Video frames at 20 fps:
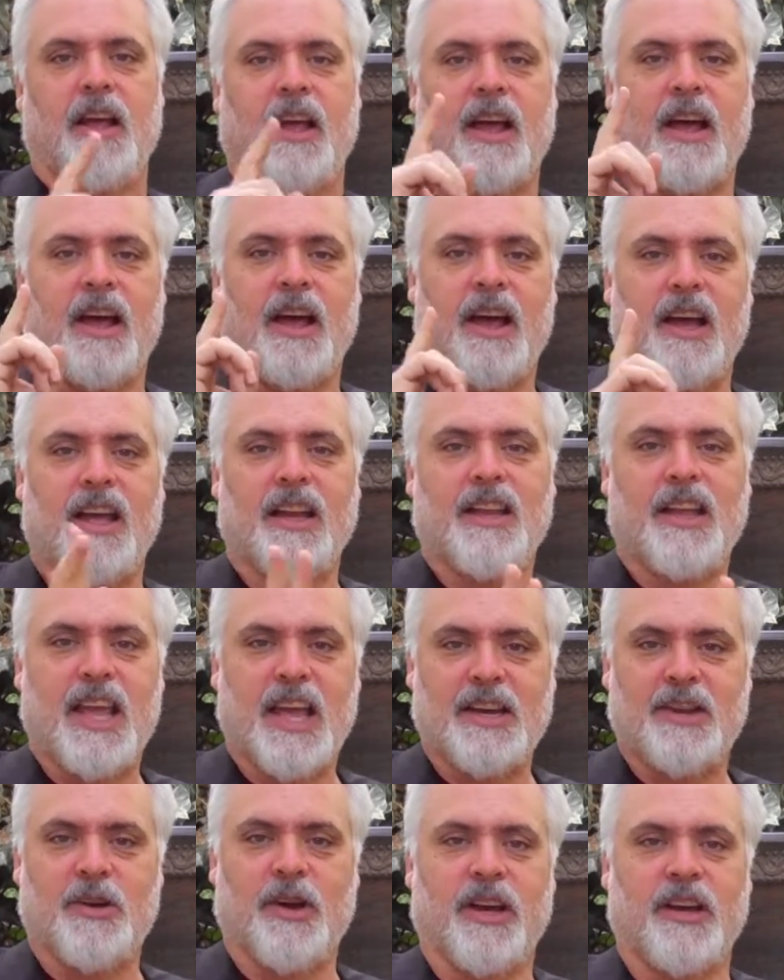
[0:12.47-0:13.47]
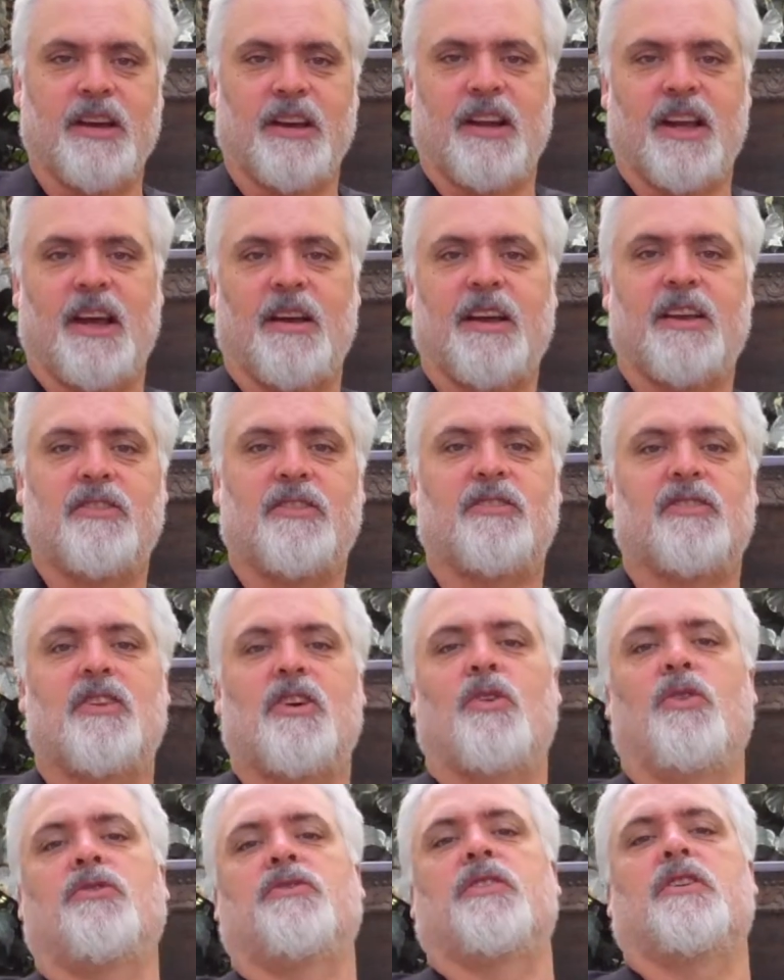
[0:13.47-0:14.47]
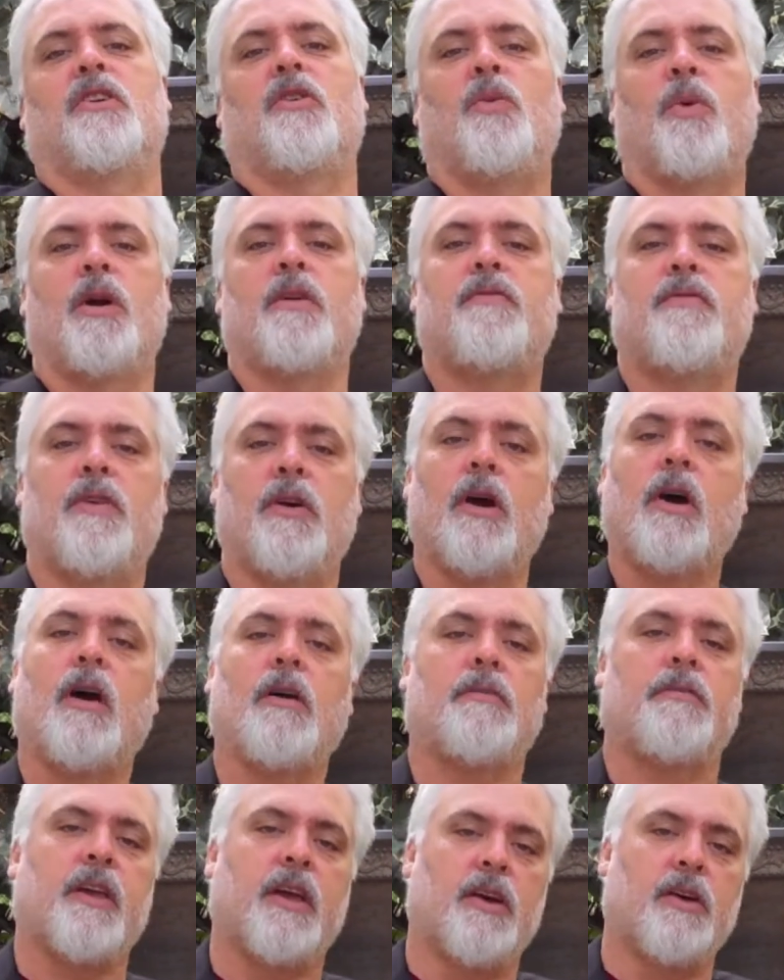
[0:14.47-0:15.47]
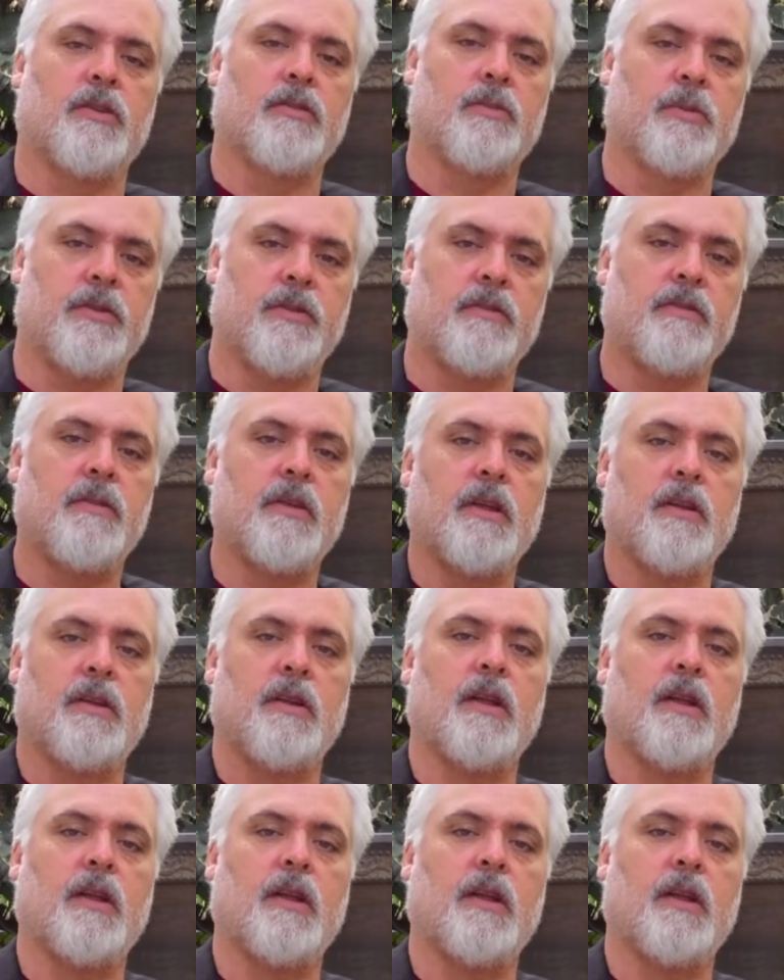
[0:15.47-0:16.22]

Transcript: And you can't do it, because there's no single word for all vehicles with